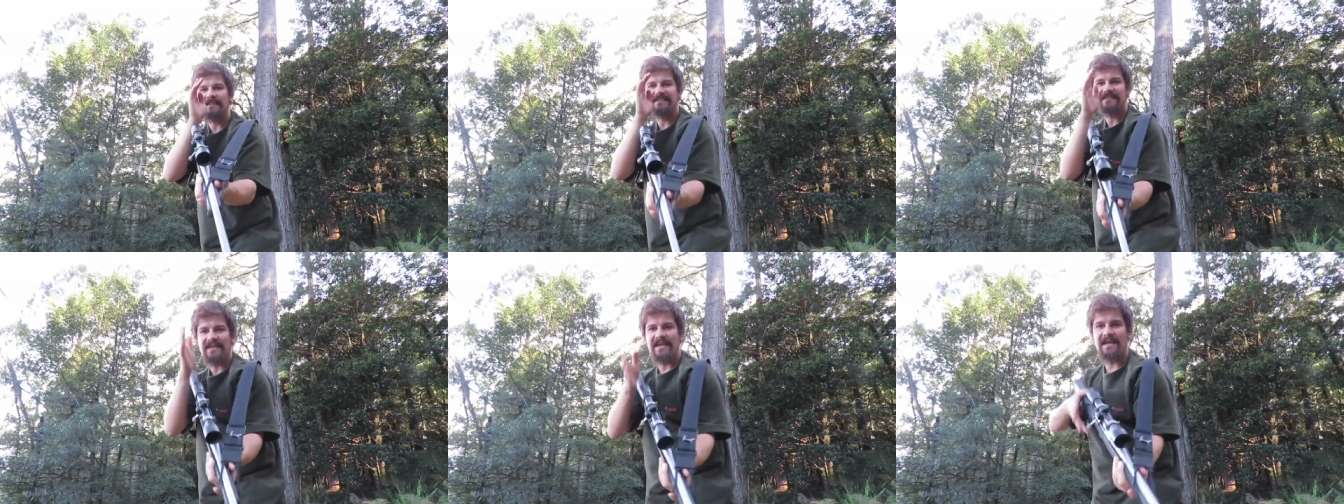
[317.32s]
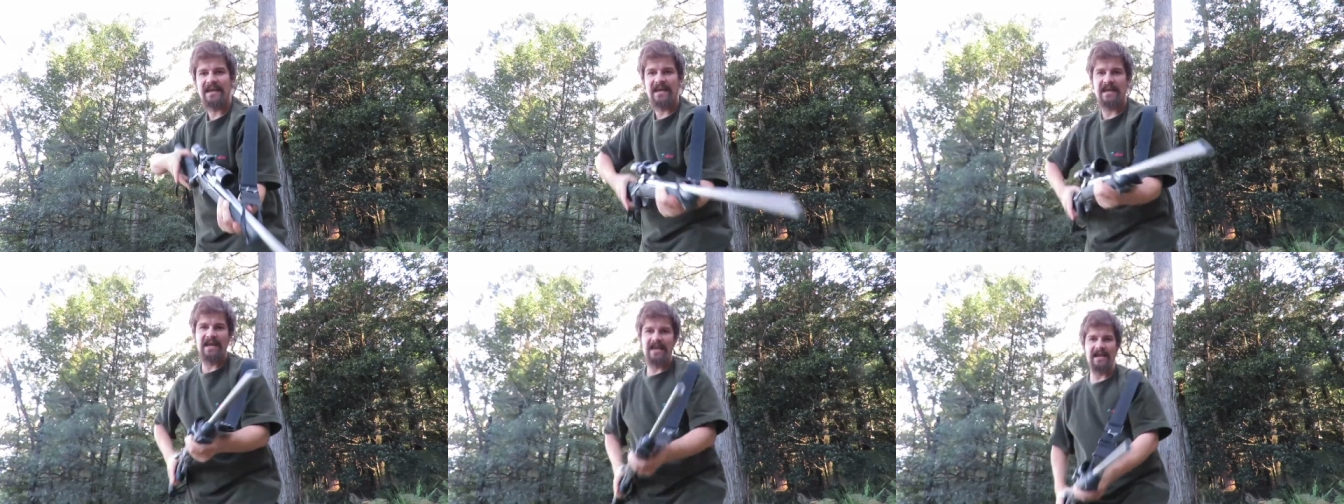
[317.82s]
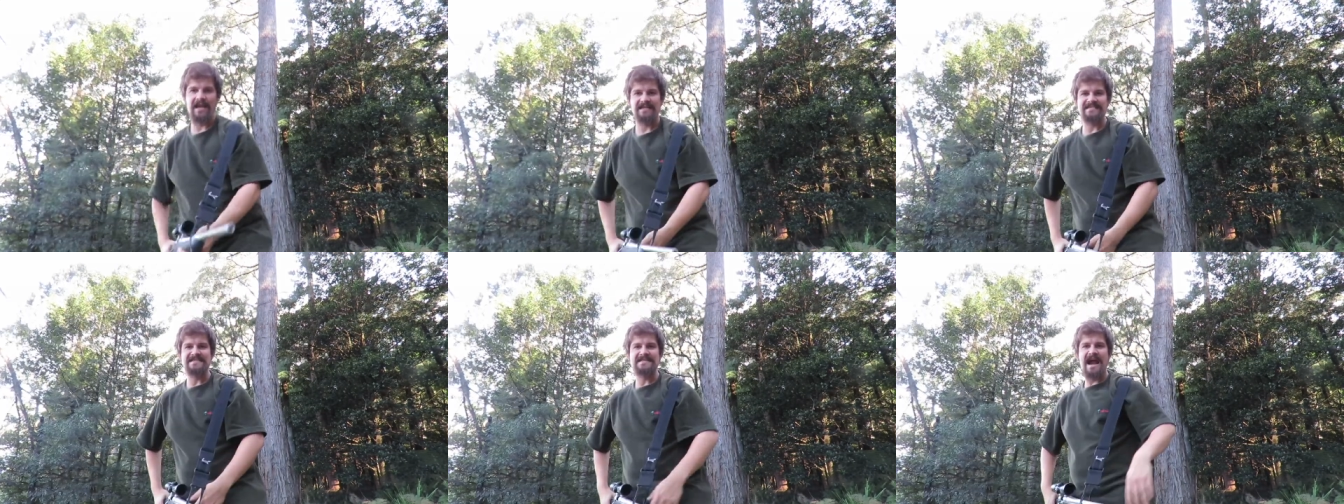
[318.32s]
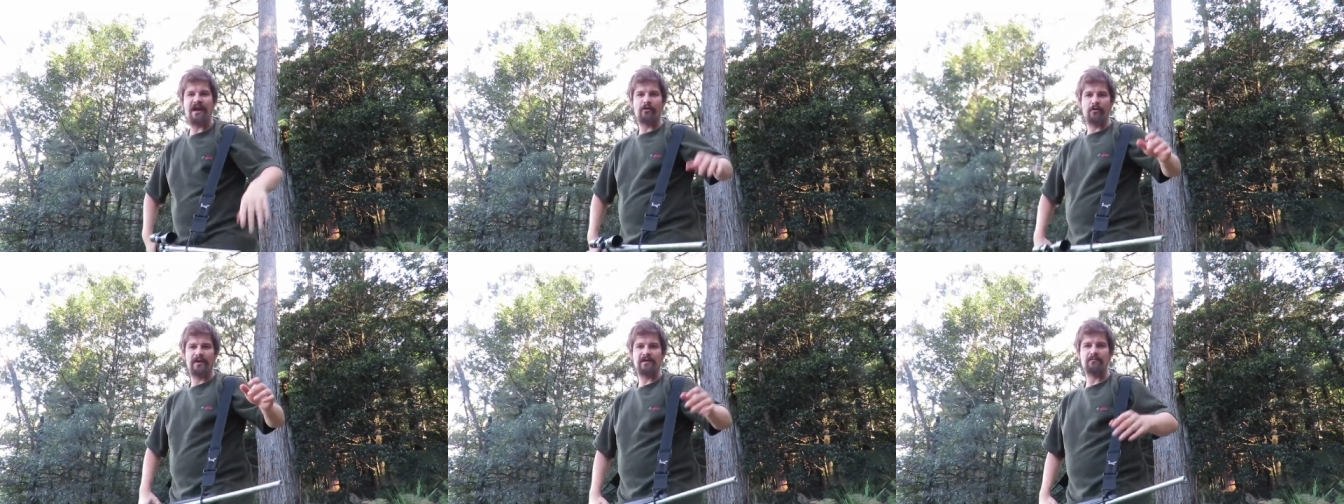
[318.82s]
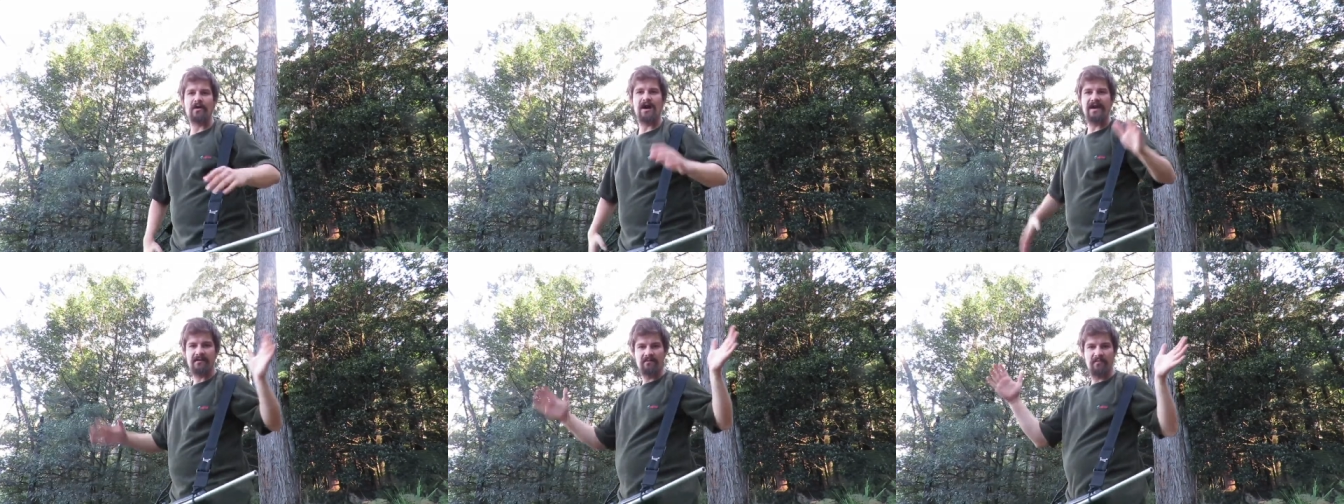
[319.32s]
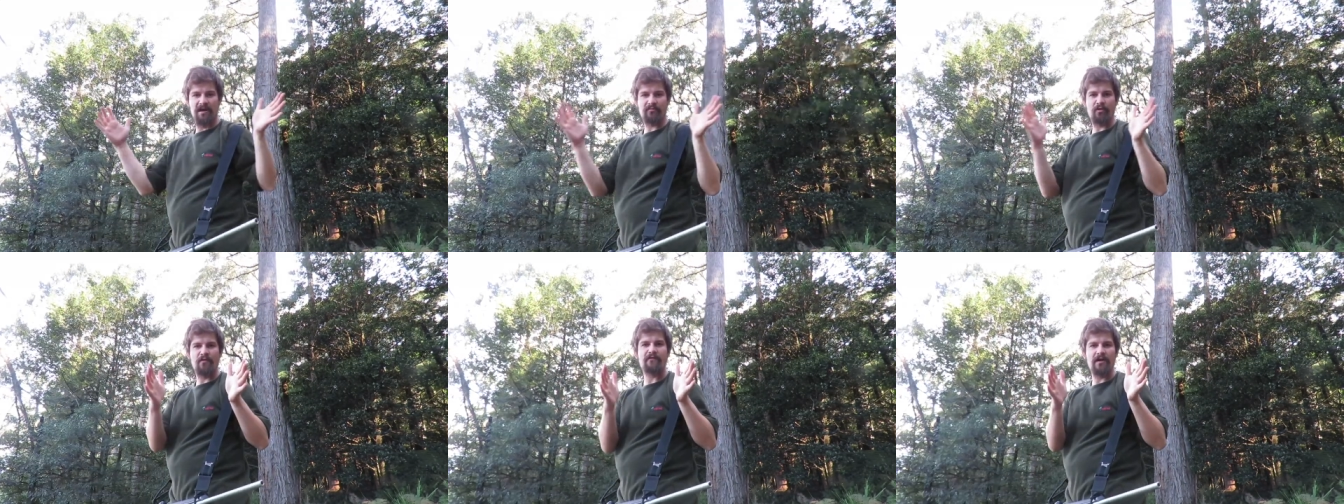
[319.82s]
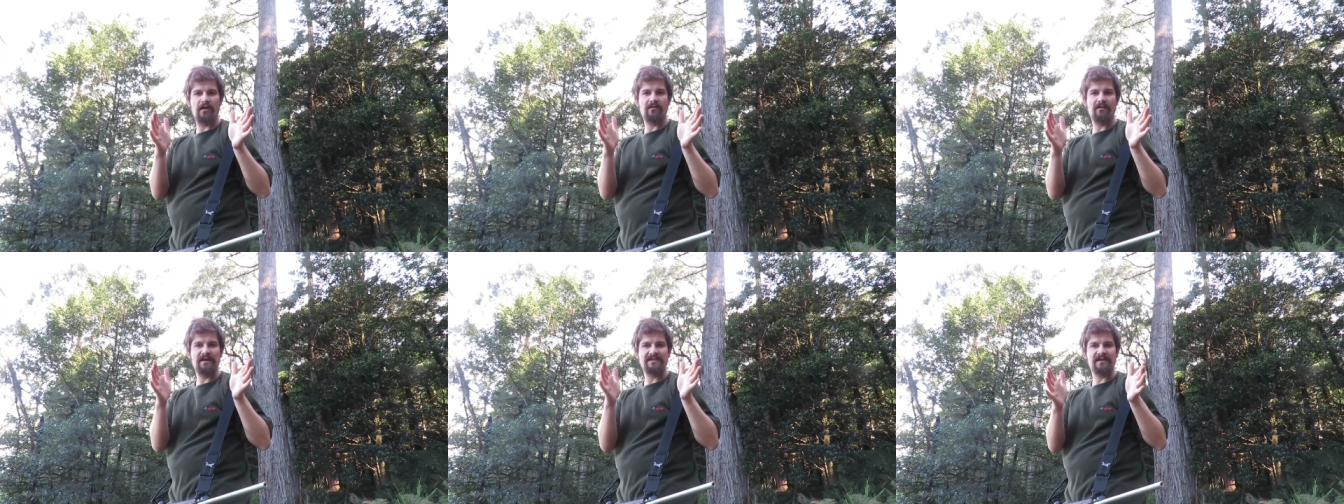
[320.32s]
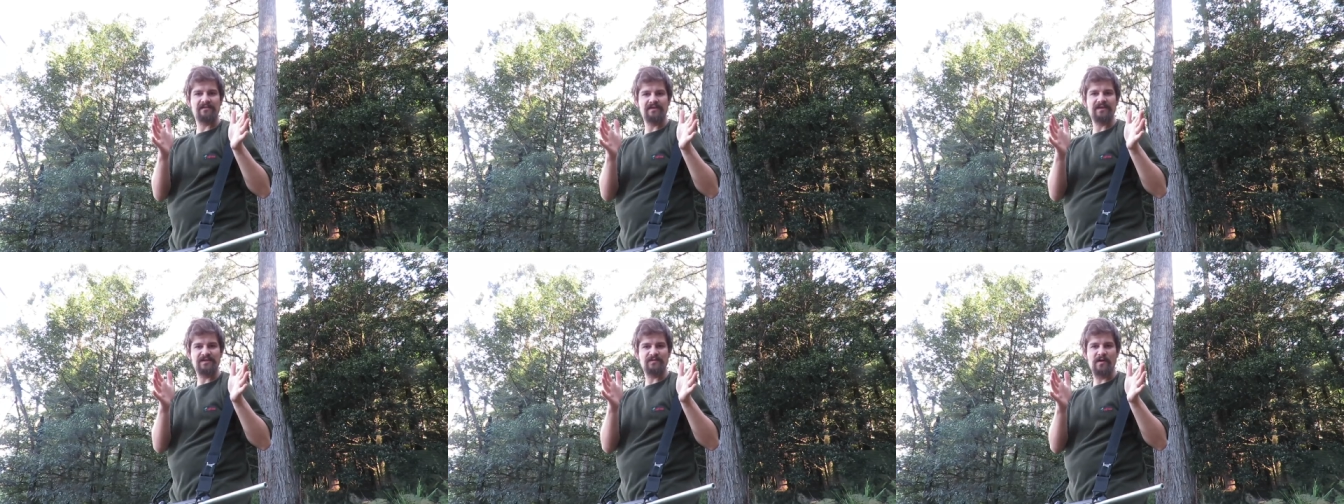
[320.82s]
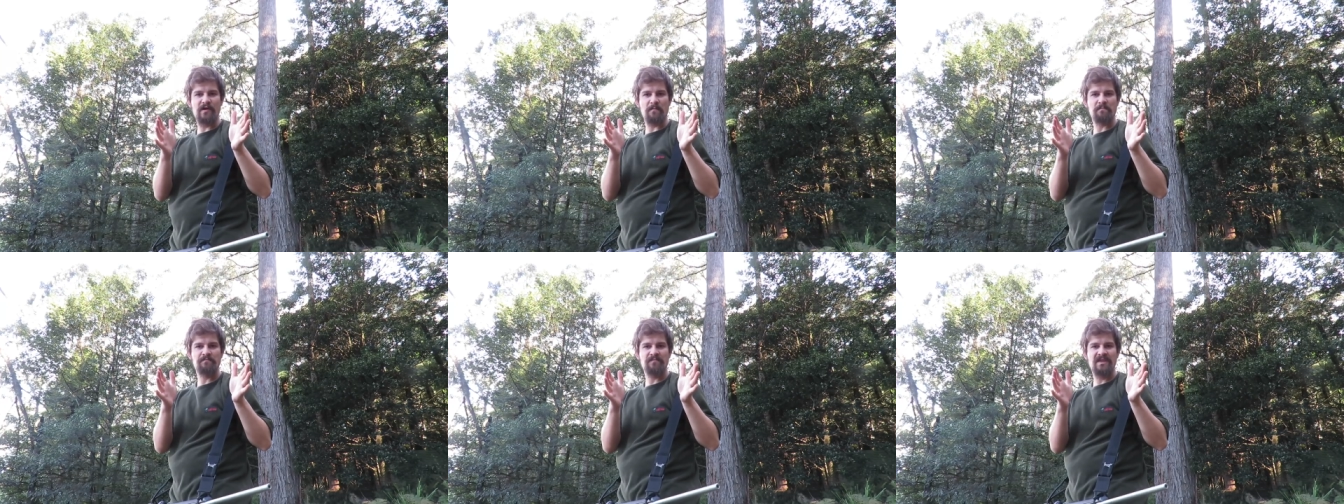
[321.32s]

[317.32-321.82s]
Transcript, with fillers: it's it's narrowing my my profile amongst other things as well.